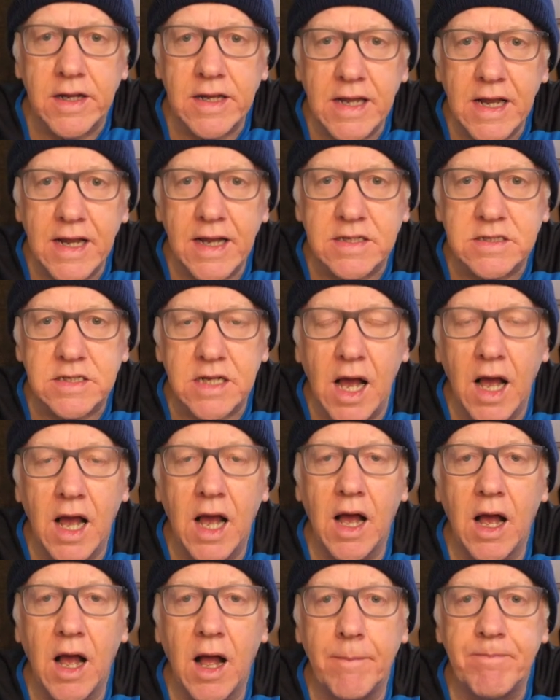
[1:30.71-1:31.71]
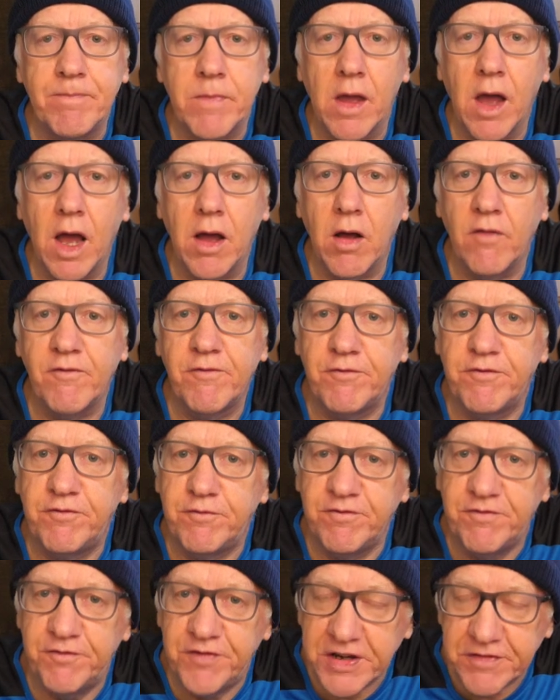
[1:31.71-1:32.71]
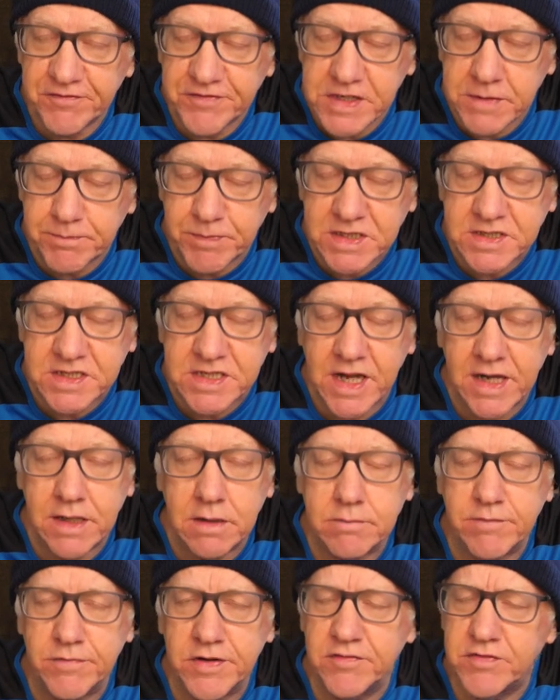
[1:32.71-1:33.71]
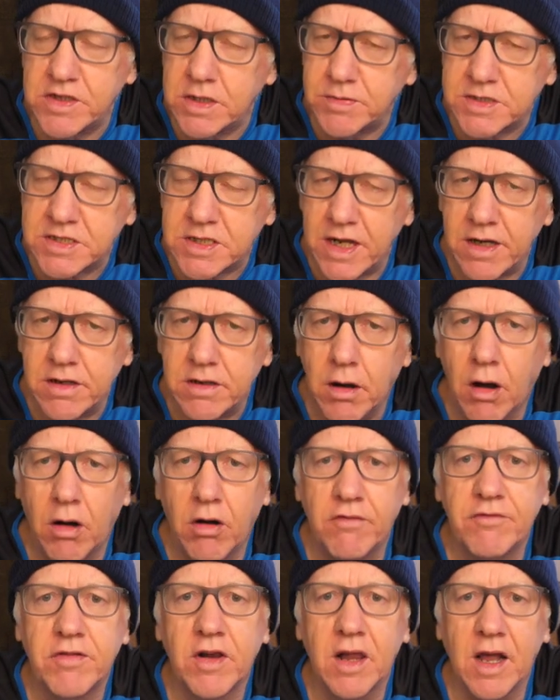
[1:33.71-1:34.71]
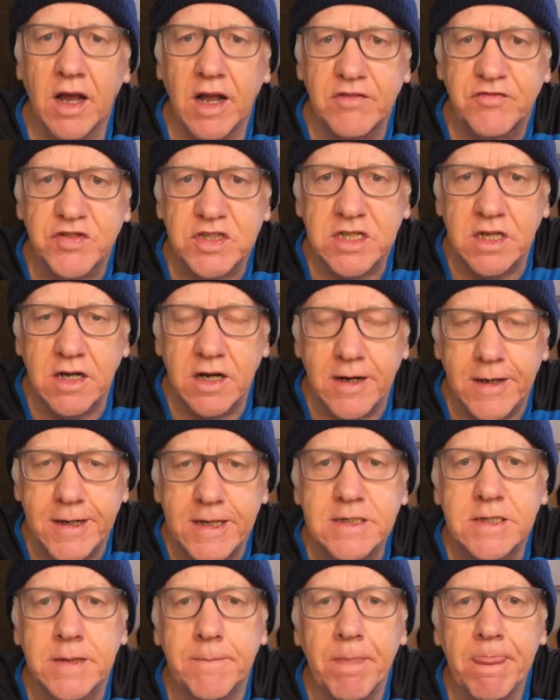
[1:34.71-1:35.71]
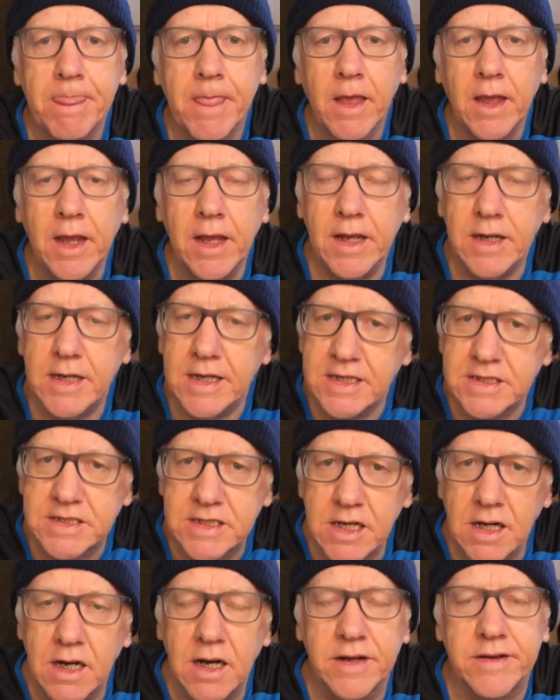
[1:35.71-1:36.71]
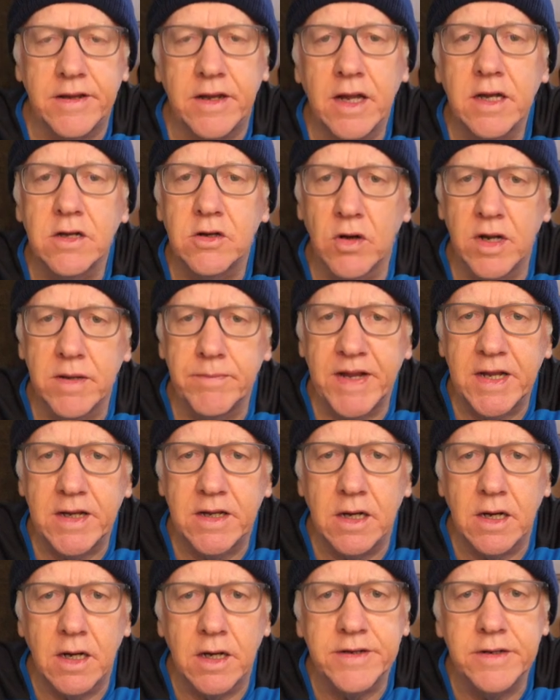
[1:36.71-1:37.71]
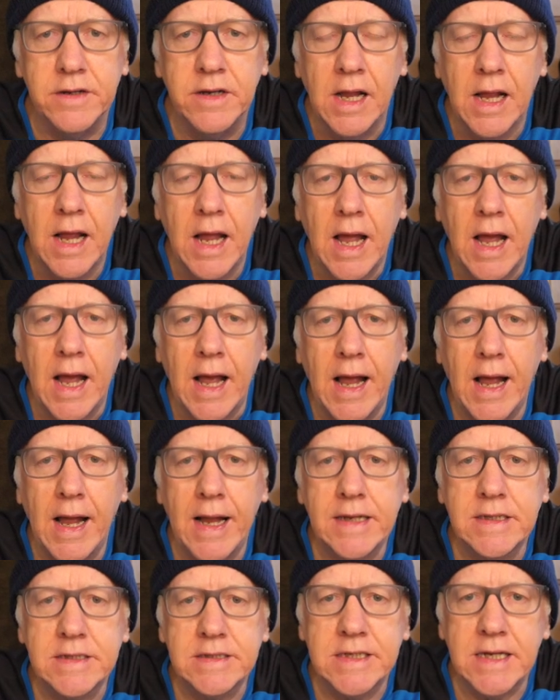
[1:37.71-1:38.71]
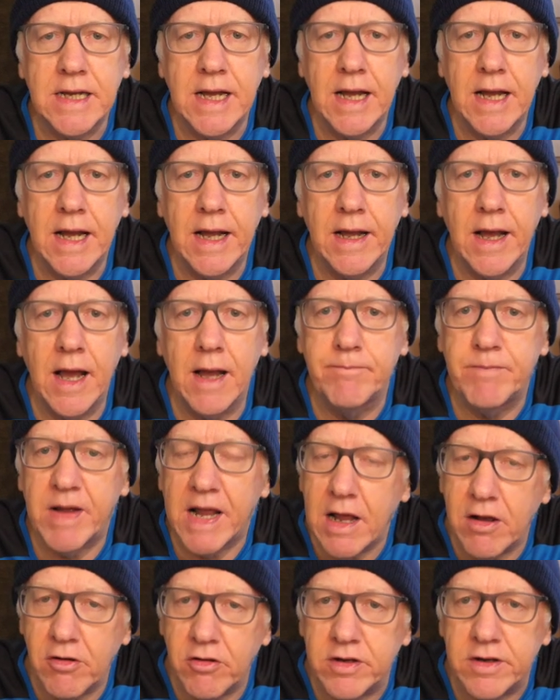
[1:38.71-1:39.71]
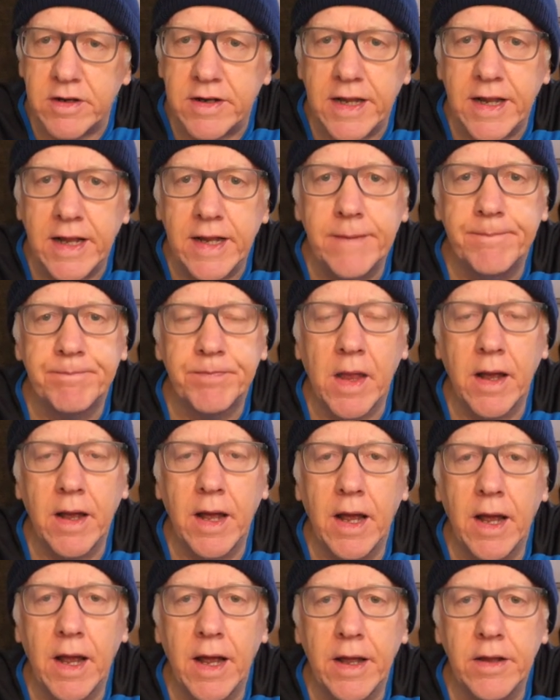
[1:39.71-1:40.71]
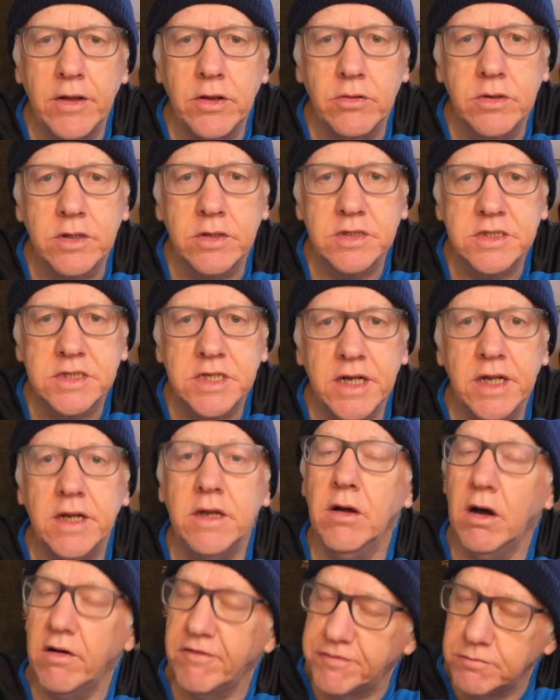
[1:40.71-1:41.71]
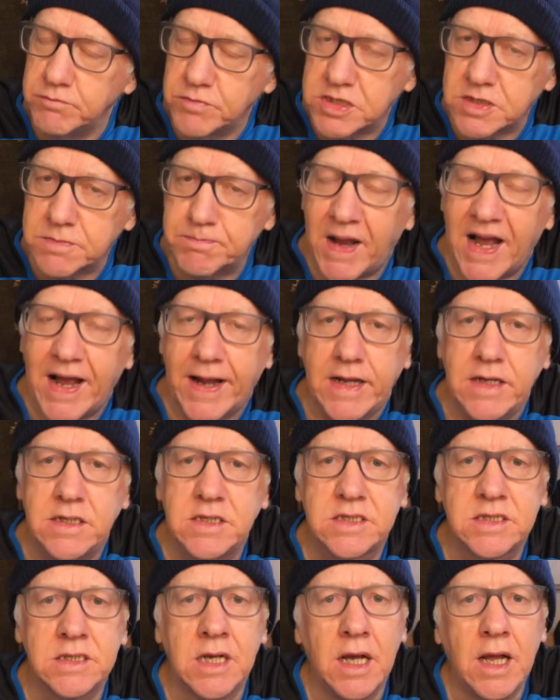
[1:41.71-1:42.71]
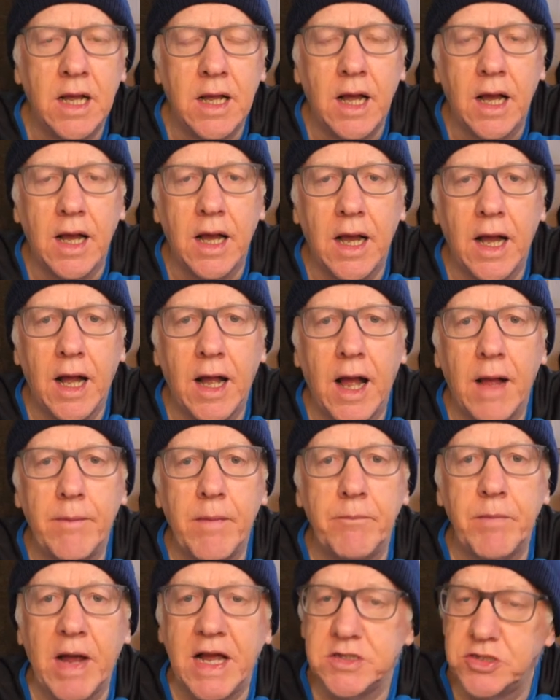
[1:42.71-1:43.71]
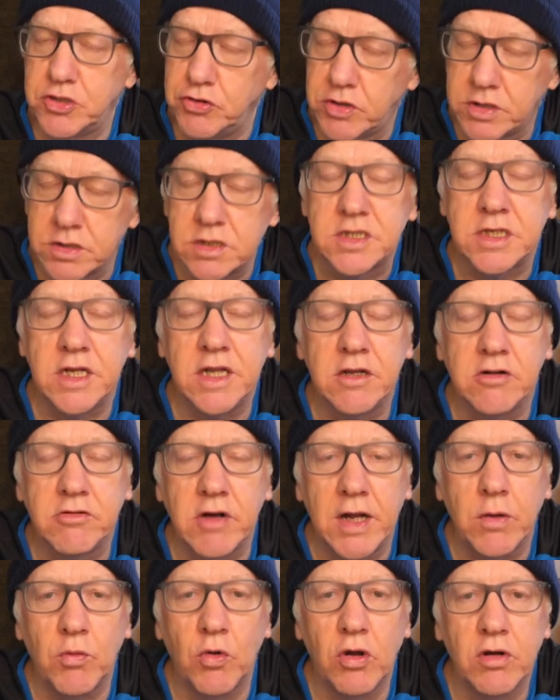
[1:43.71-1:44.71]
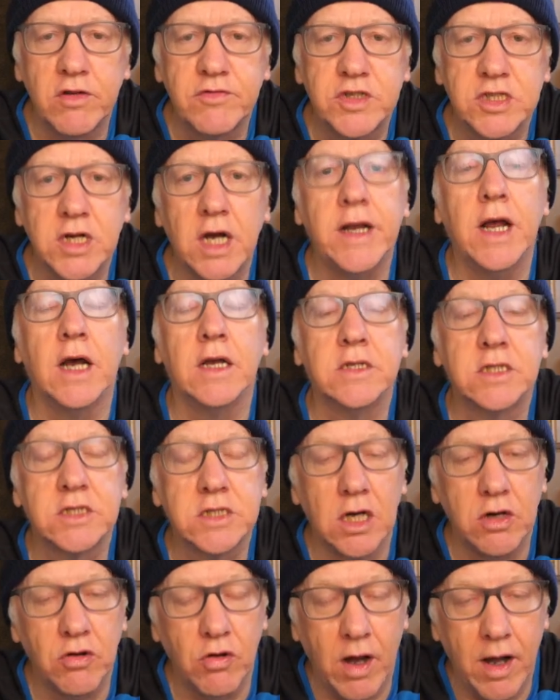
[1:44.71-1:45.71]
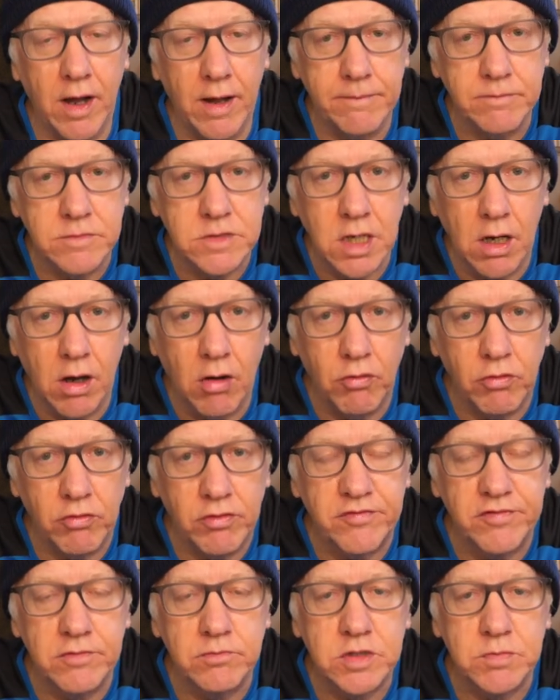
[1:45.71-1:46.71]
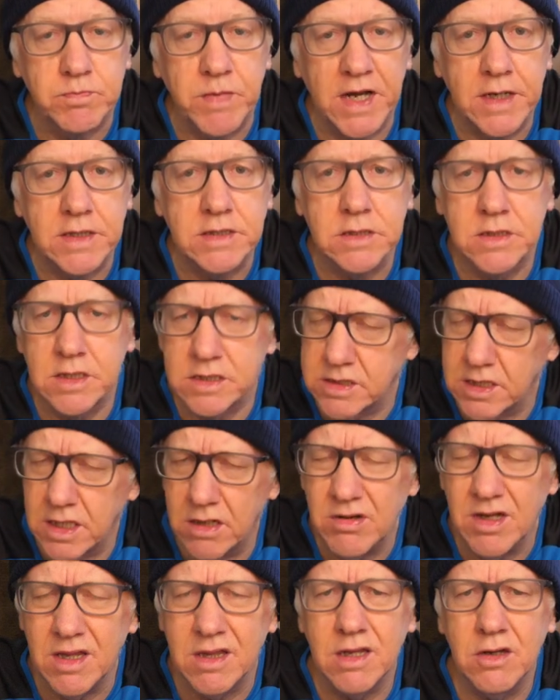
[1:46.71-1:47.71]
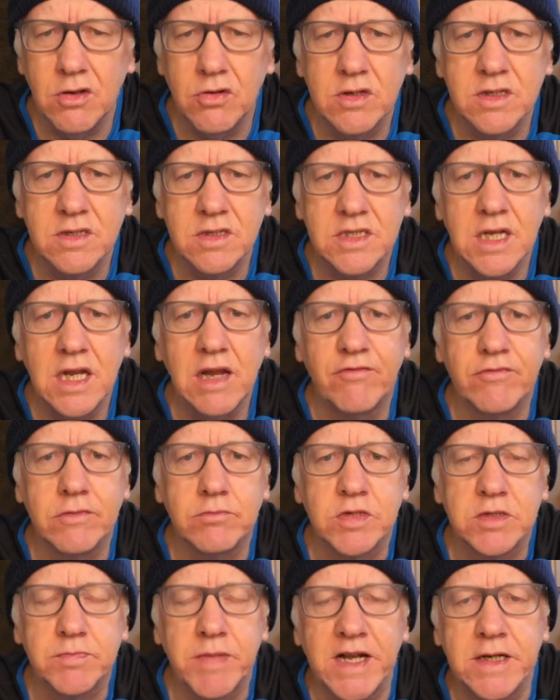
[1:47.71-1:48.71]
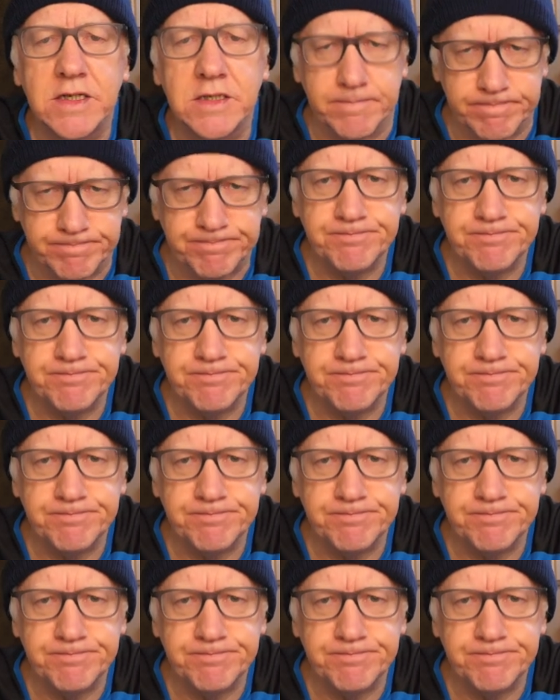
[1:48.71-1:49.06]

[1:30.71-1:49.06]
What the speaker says: Yes, 50% of life size in his garden. He had quite a big garden. And apparently you can see it not from space, but as you can see the Great Wall of China, so I'm told, from space. And it's the only thing you can see from space.